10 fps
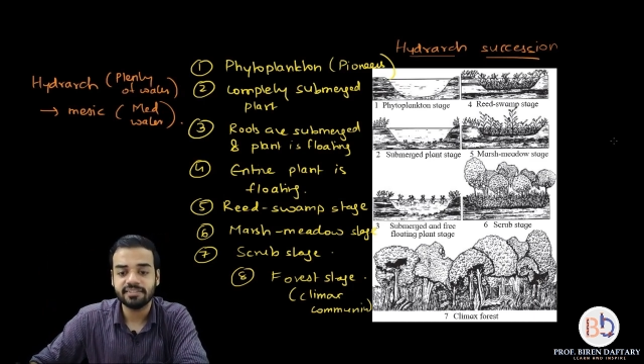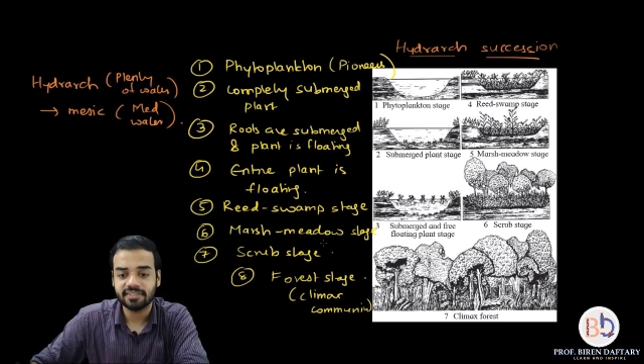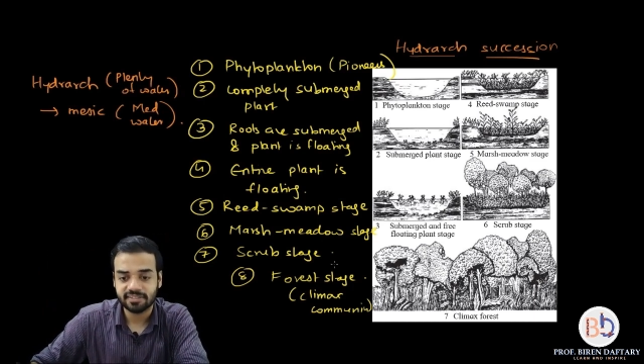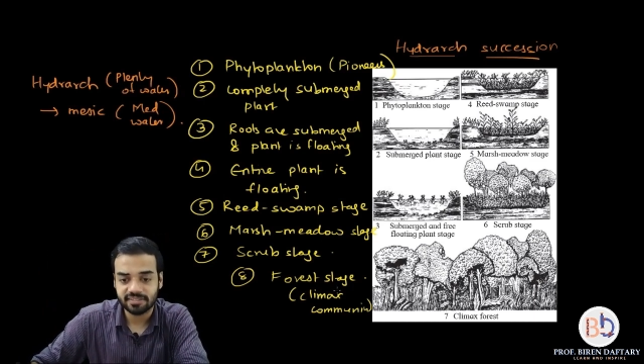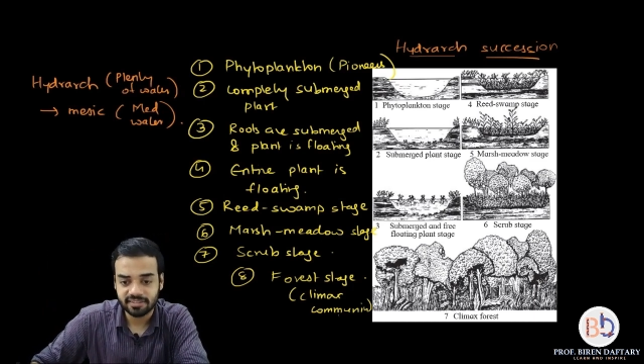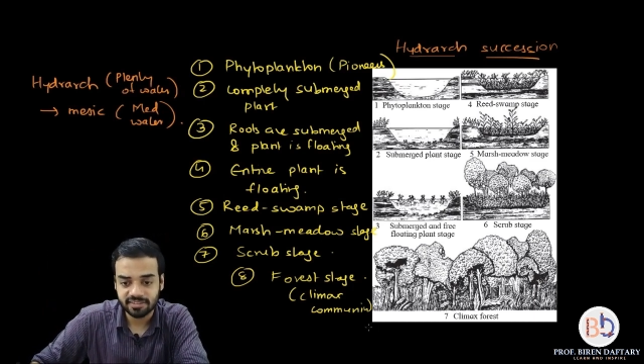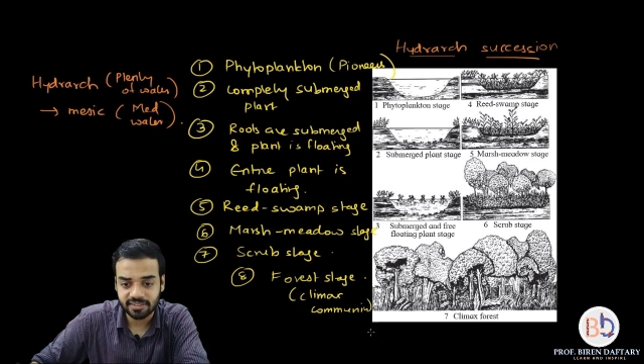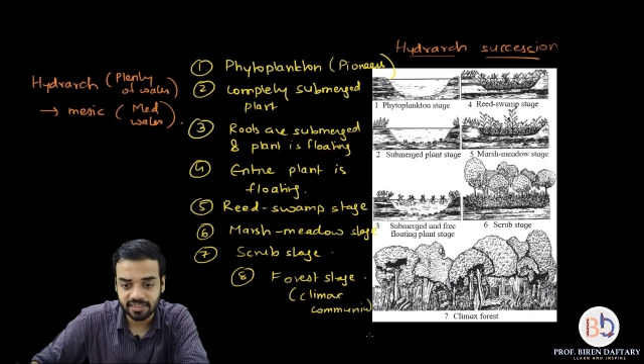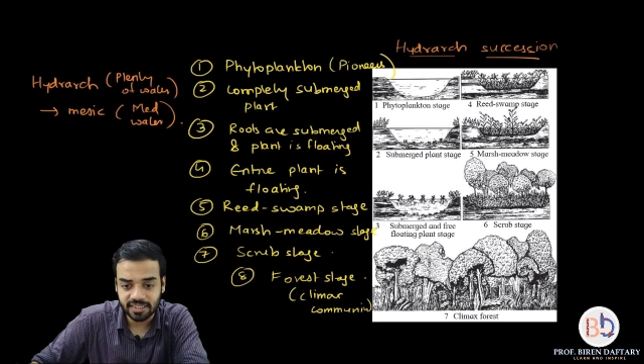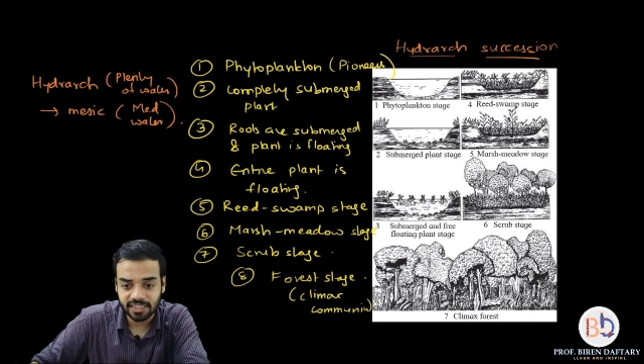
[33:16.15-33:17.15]

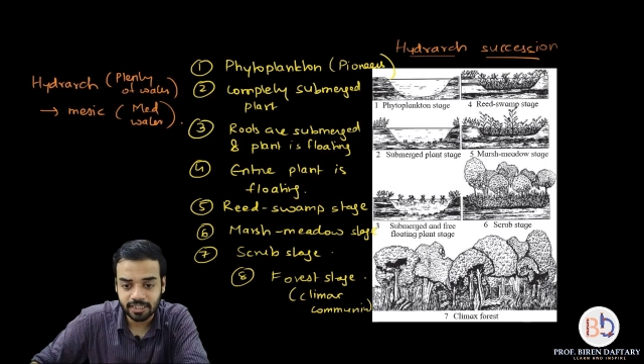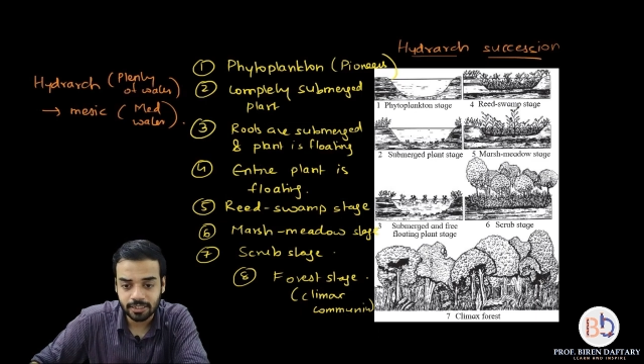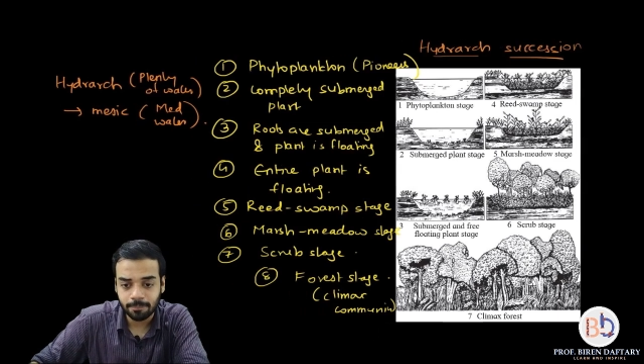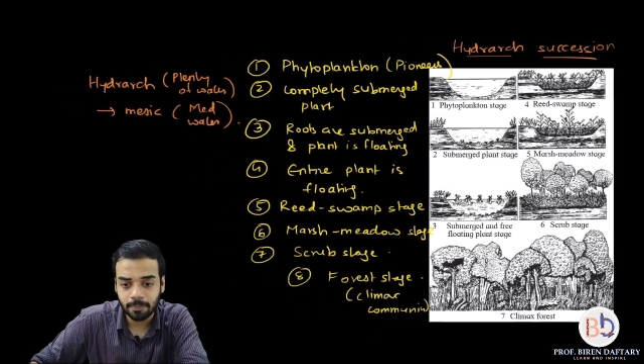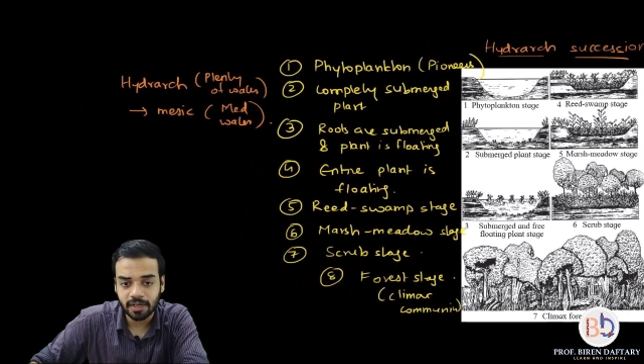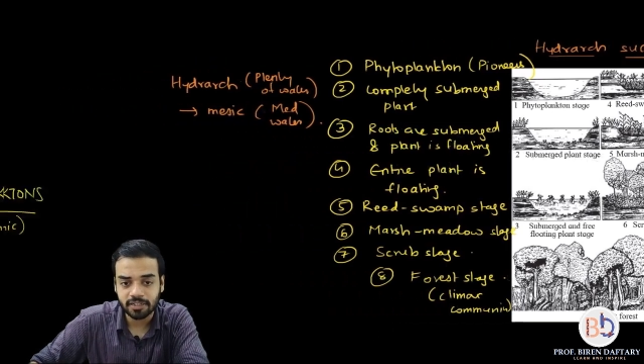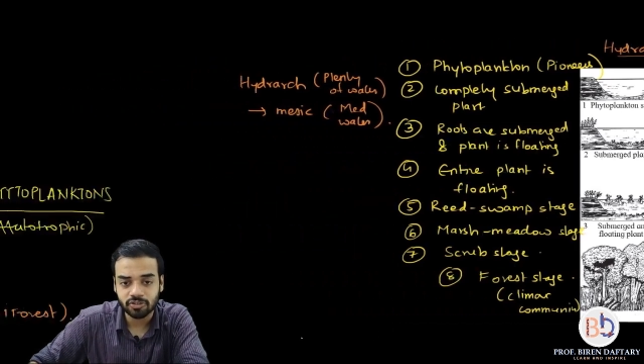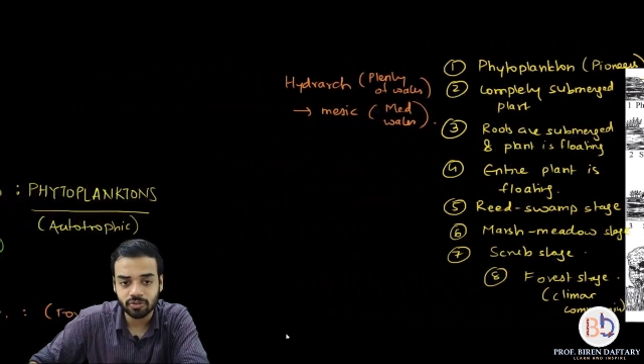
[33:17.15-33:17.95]
succession in plants.